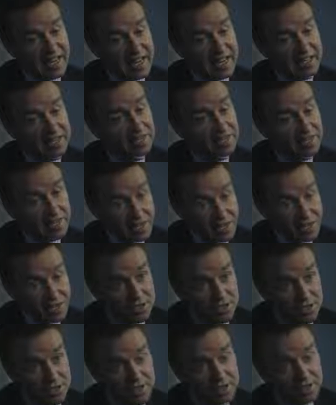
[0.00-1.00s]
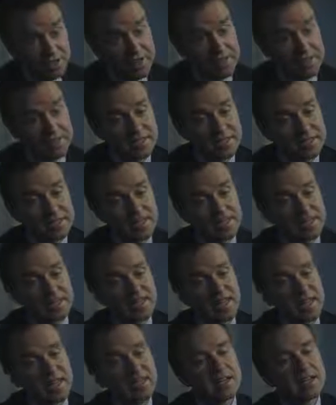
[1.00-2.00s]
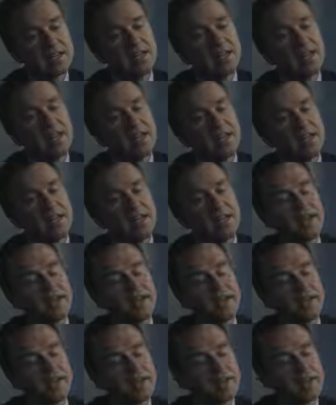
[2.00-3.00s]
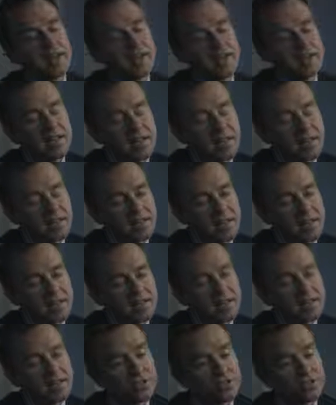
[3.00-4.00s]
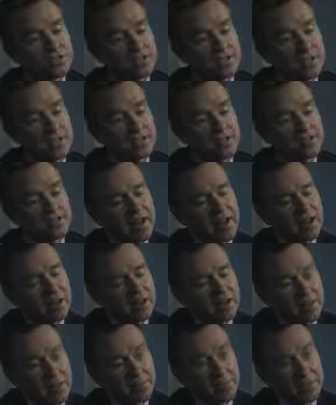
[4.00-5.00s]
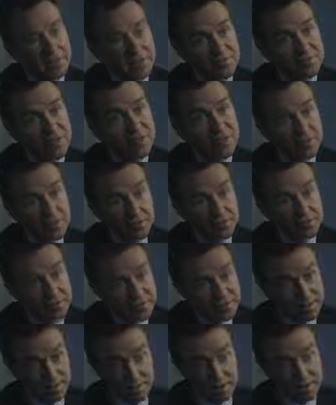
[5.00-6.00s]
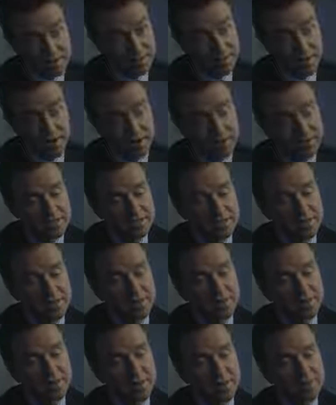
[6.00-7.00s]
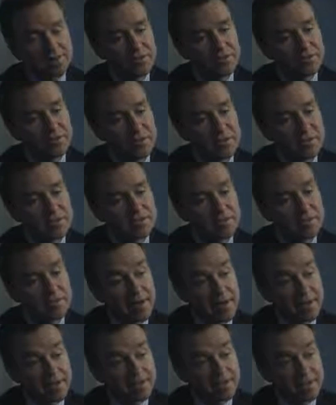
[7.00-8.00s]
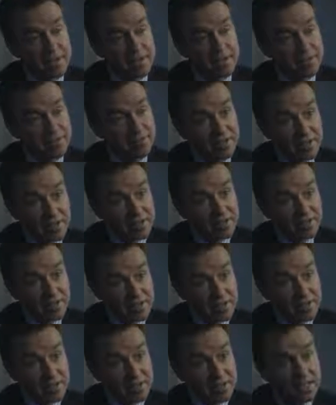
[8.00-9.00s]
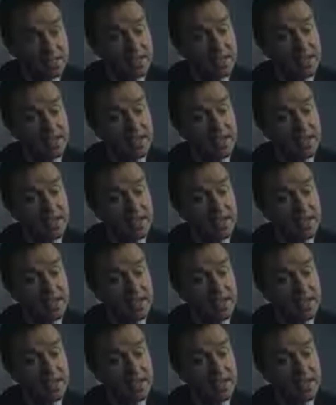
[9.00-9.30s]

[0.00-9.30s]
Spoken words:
cancer registry based in Kinsale in this country, and the record keeping is very good. It's benchmarked, in my view, against the best cancer registries in